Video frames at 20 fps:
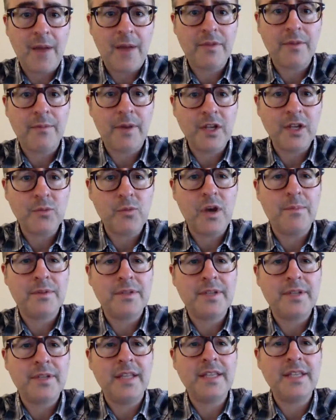
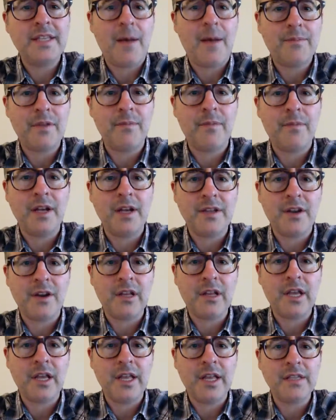websites, optimize our
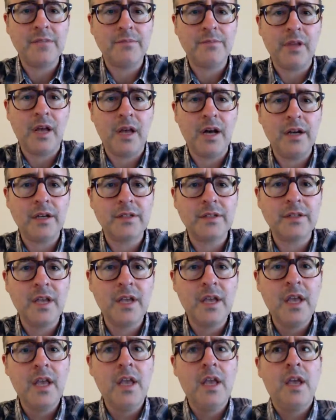clients' blogs.
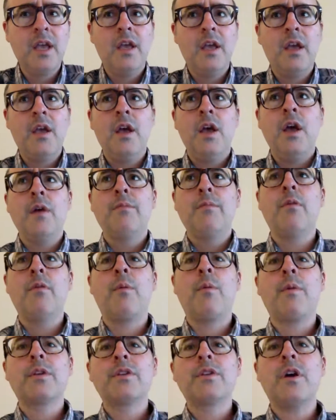But when we're
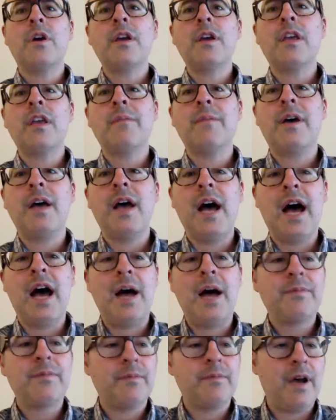talking about
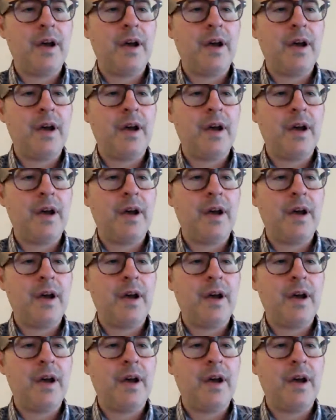optimizing the